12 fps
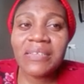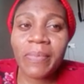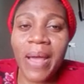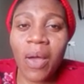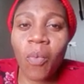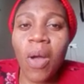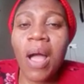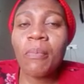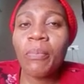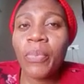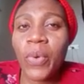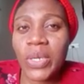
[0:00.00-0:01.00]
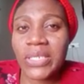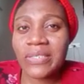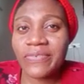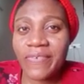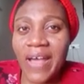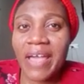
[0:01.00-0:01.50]
by
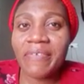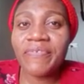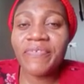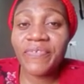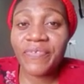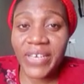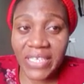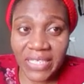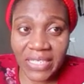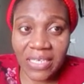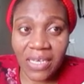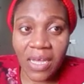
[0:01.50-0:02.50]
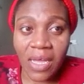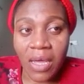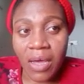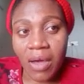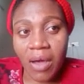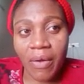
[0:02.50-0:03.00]
1.5 feet.
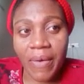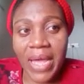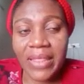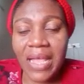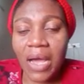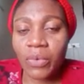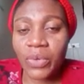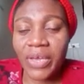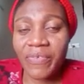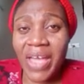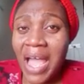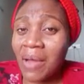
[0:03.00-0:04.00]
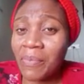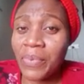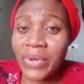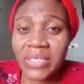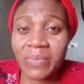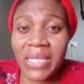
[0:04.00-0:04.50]
All right, that will give you
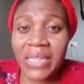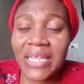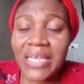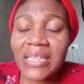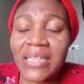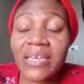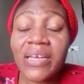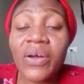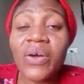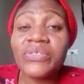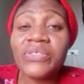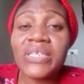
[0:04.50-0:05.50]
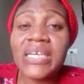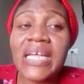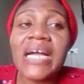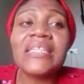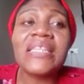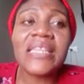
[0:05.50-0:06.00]
approximately
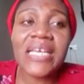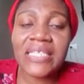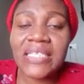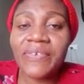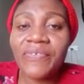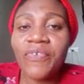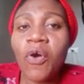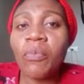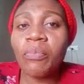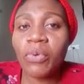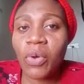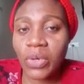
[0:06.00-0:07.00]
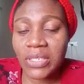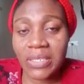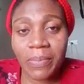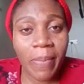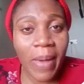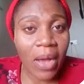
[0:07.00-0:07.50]
334
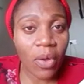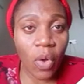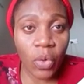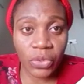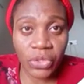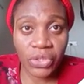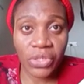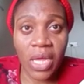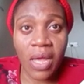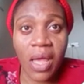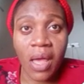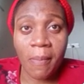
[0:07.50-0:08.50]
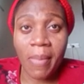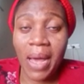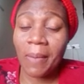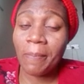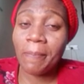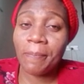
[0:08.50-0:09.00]
blocks per coach,
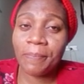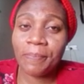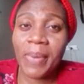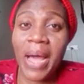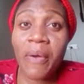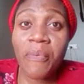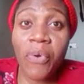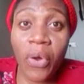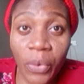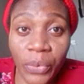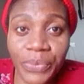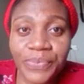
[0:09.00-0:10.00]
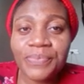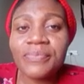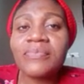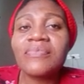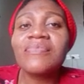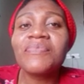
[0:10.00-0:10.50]
per row.
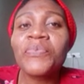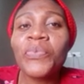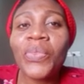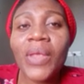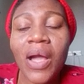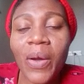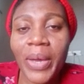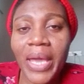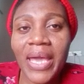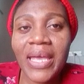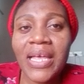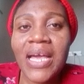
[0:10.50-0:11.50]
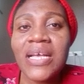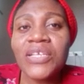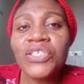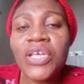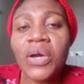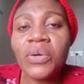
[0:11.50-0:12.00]
Okay,
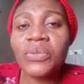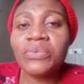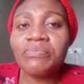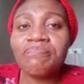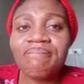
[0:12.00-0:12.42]
so